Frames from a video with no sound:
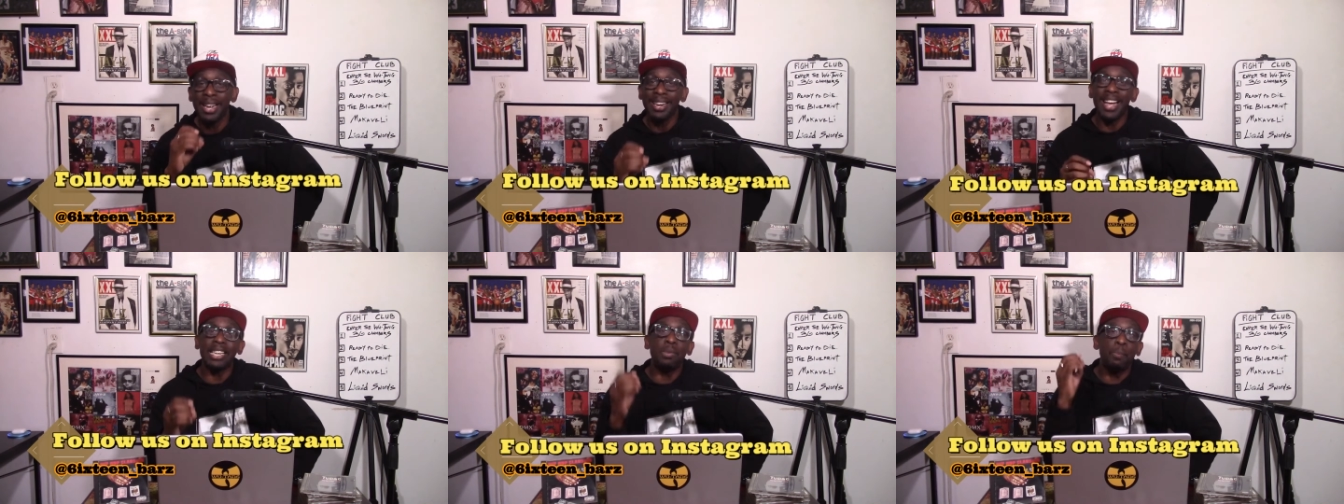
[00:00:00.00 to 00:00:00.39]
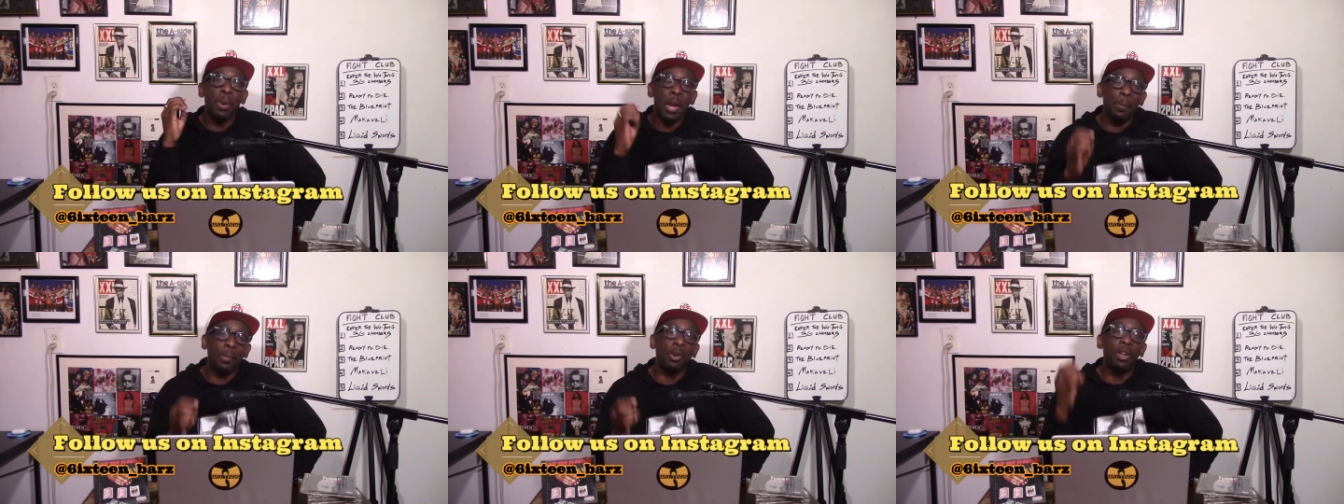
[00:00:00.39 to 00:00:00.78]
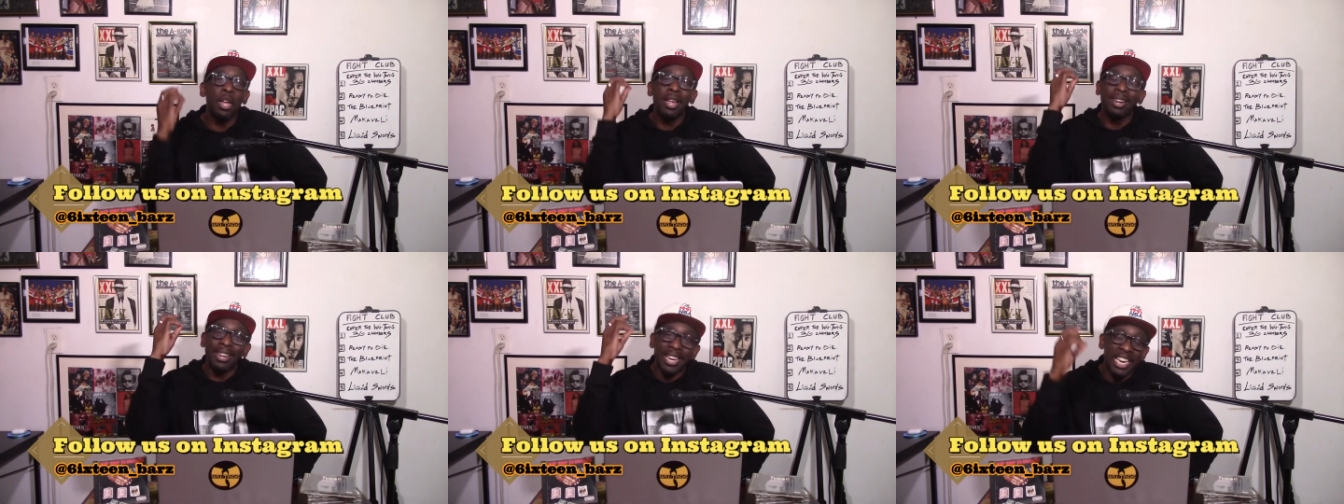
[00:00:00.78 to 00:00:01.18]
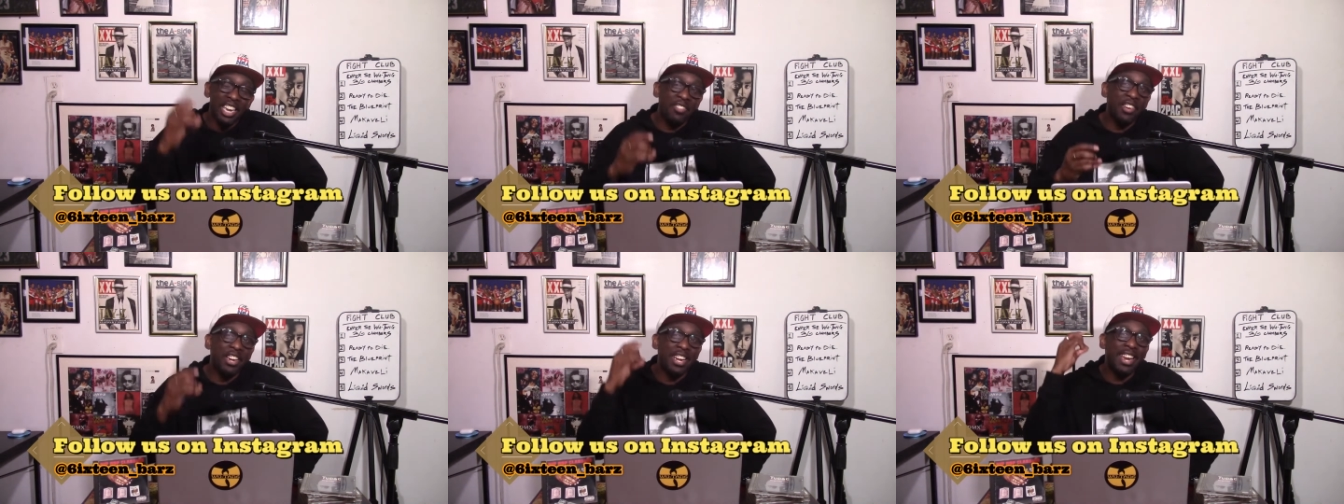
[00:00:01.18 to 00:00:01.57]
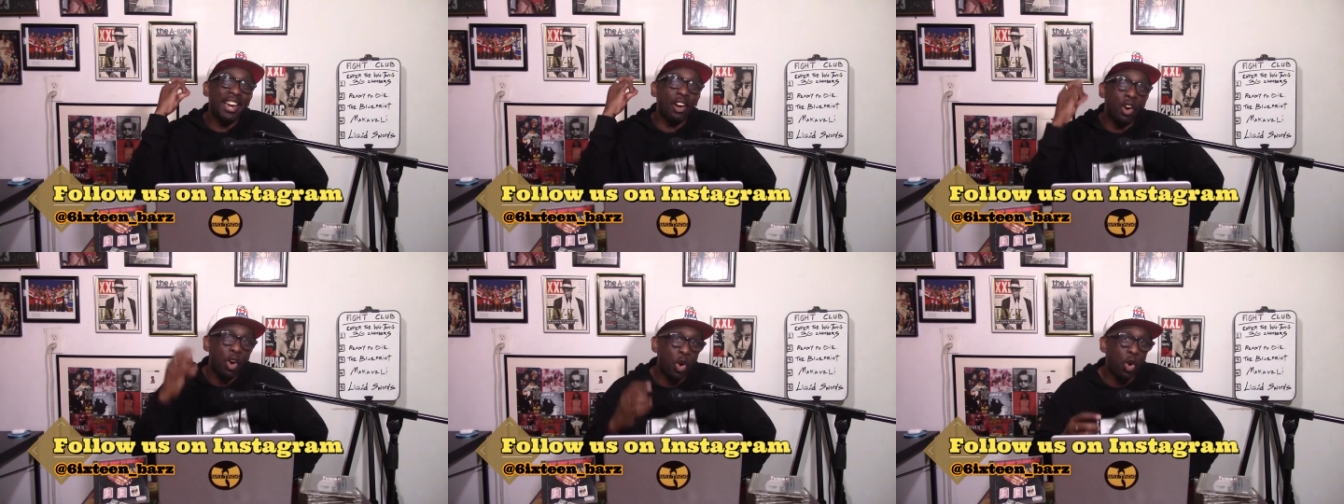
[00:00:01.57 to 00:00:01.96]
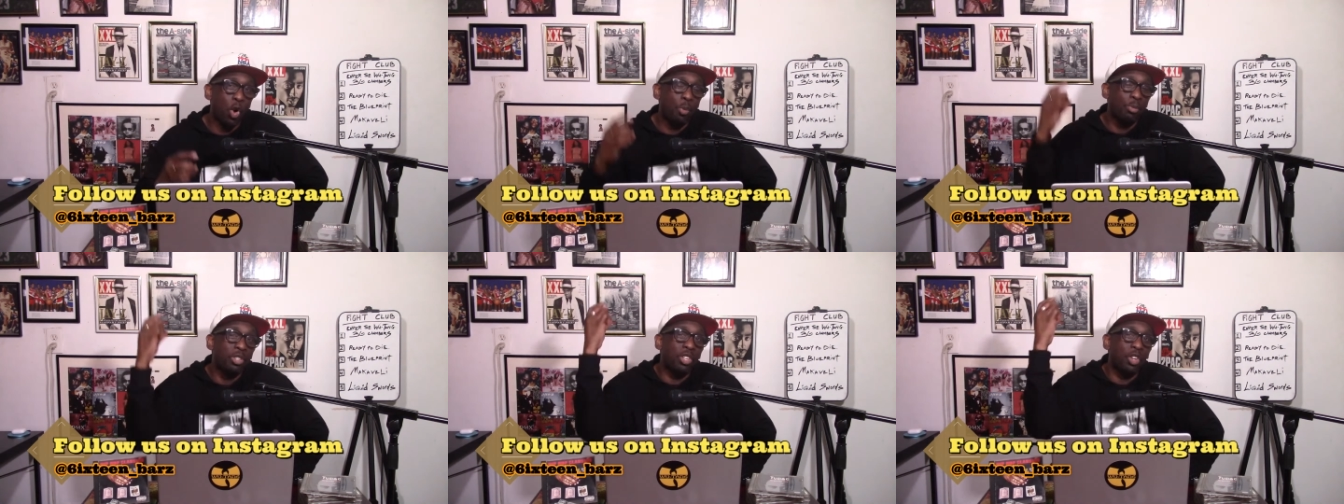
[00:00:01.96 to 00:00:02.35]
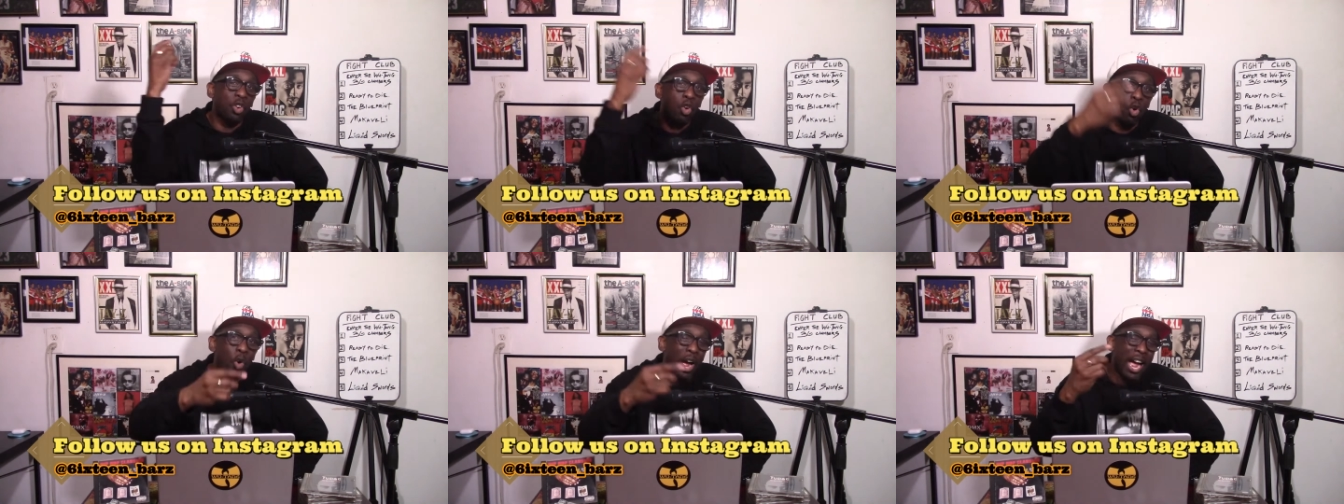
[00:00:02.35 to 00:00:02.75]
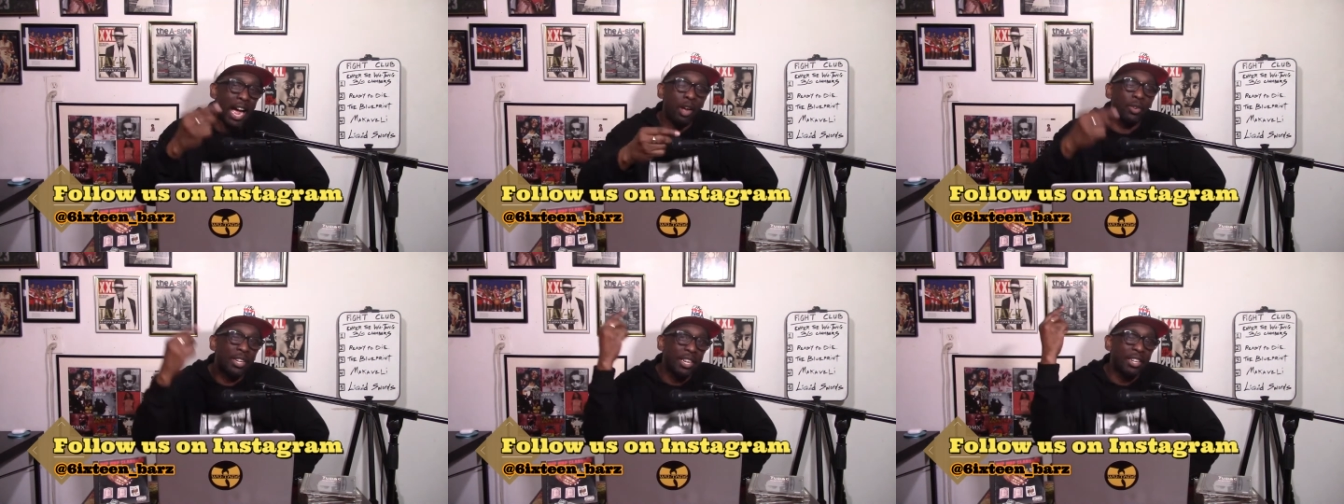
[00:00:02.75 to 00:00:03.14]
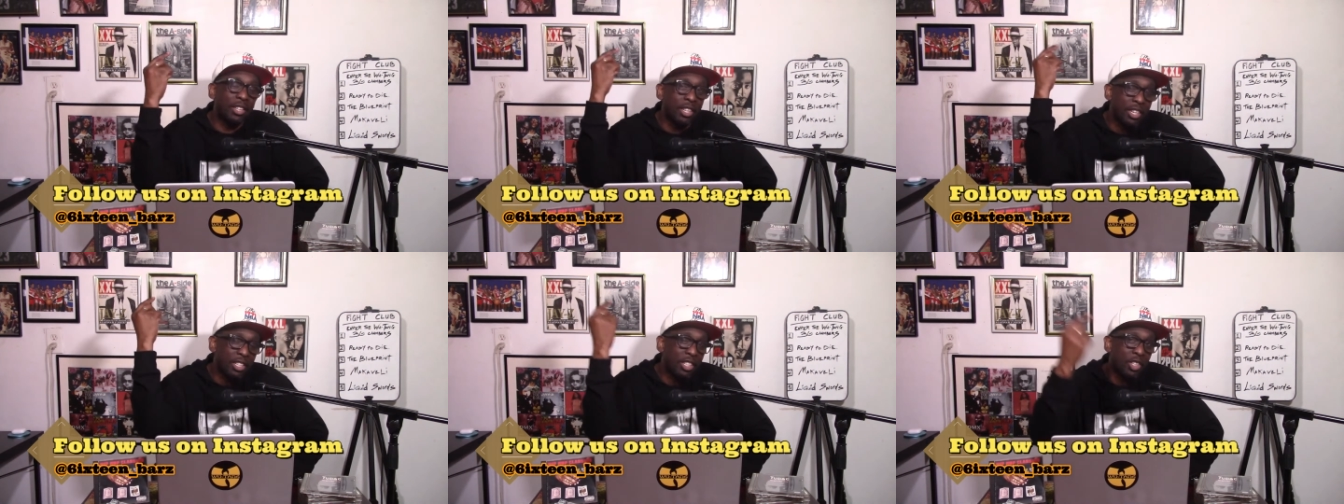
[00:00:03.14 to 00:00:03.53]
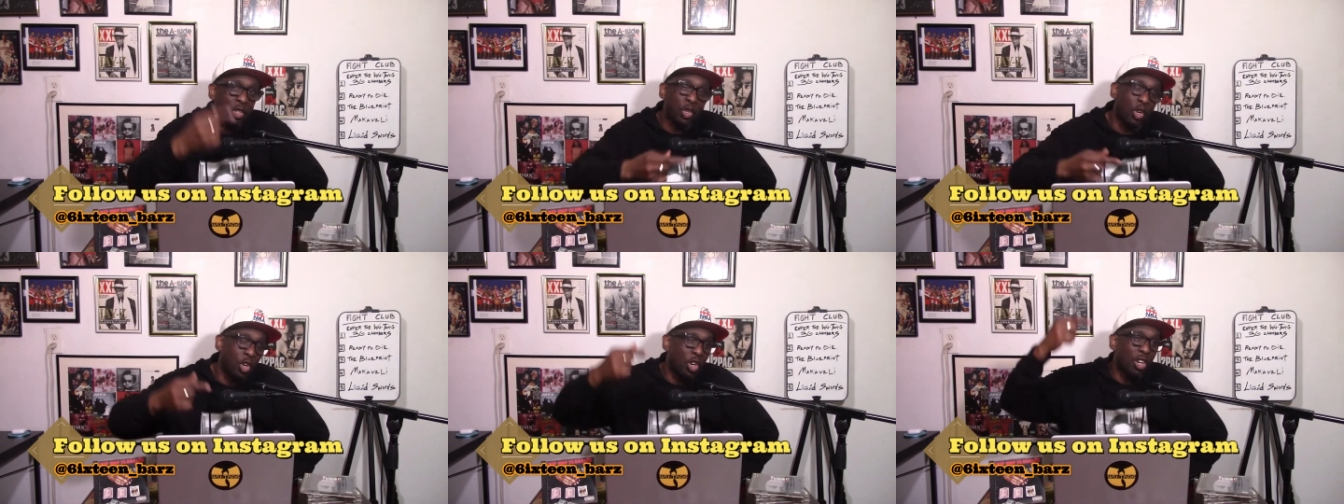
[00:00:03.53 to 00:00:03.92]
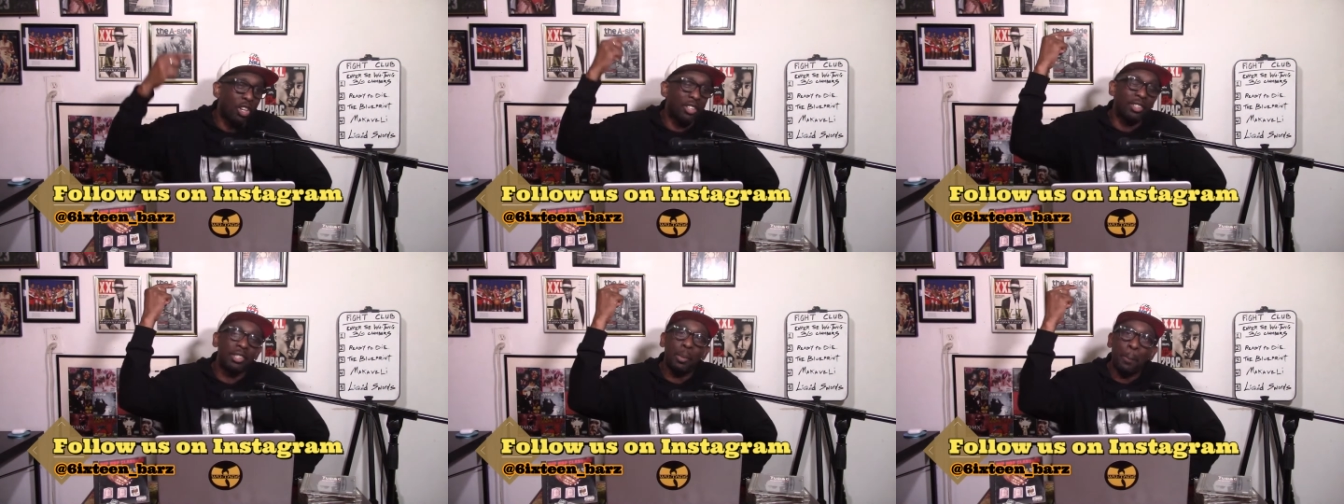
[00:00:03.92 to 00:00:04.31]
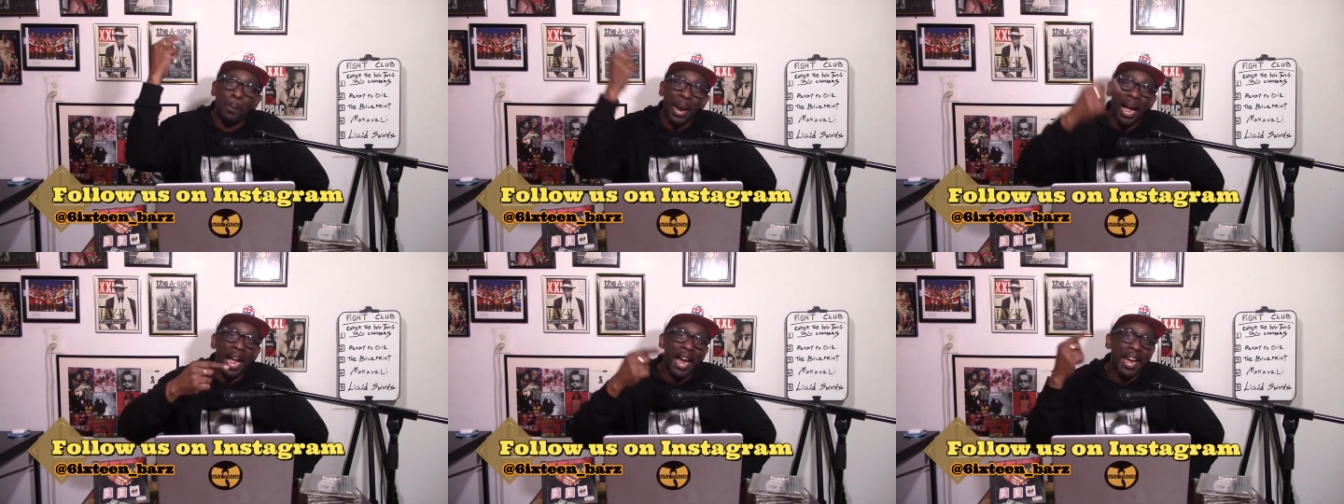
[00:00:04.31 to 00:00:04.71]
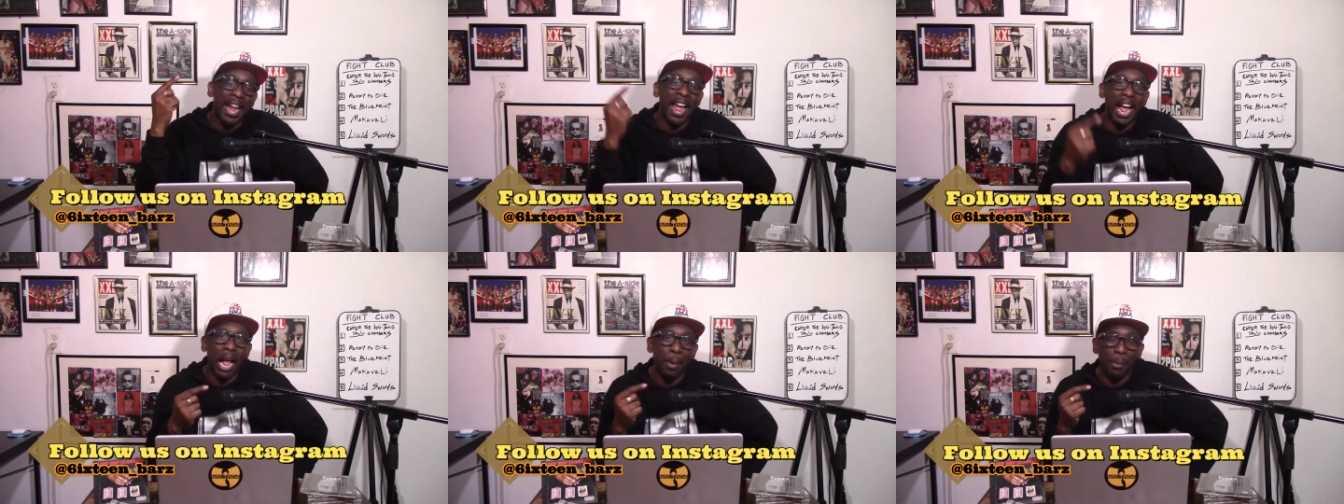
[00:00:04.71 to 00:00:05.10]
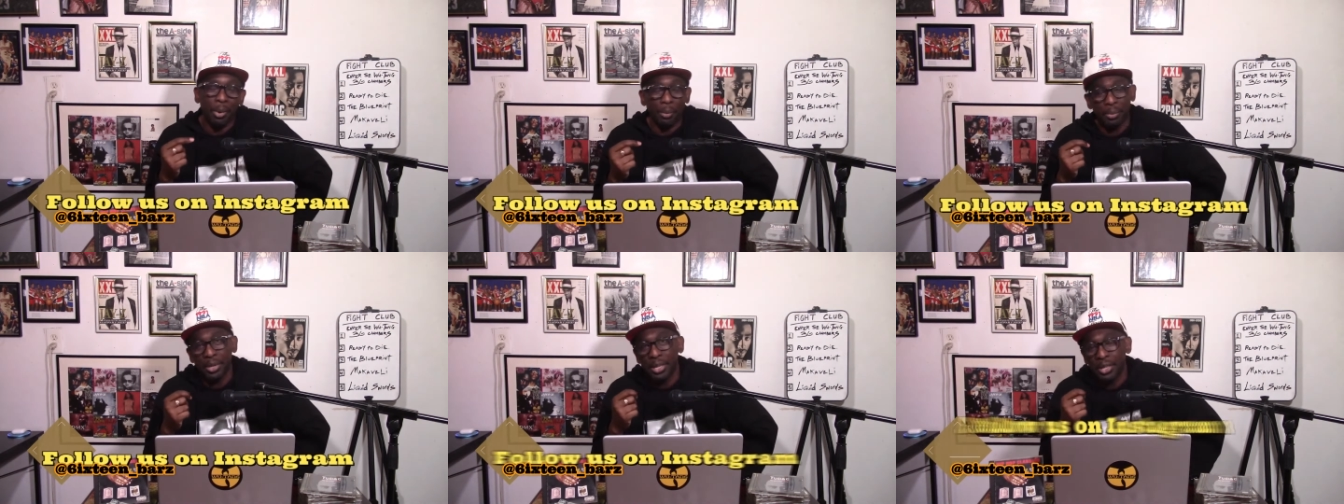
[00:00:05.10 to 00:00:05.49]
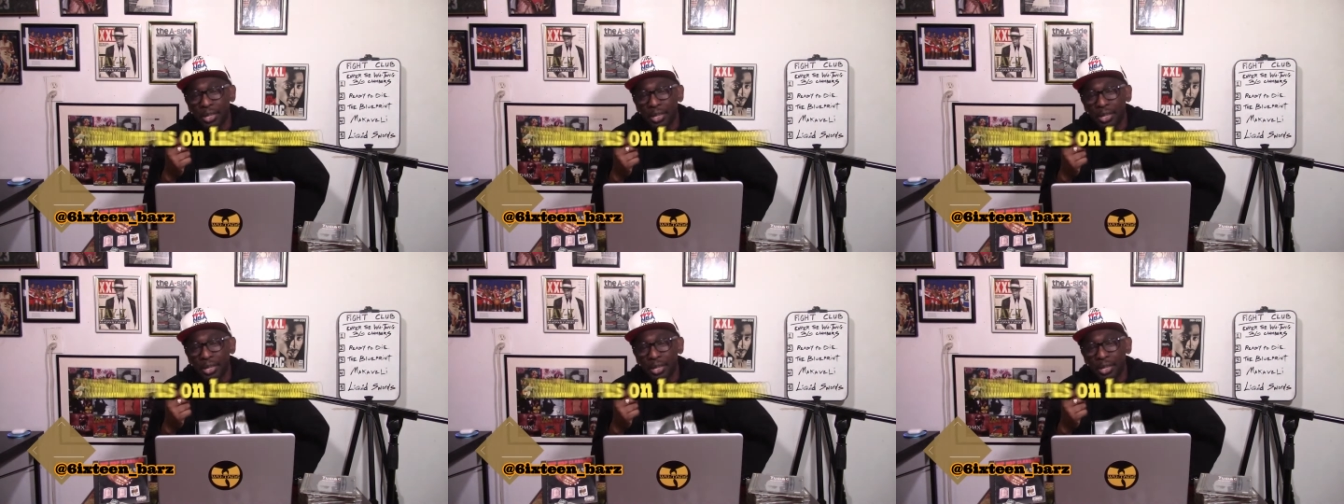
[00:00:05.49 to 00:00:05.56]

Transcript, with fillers: That's people leaving their homes to go out to the store to buy an album.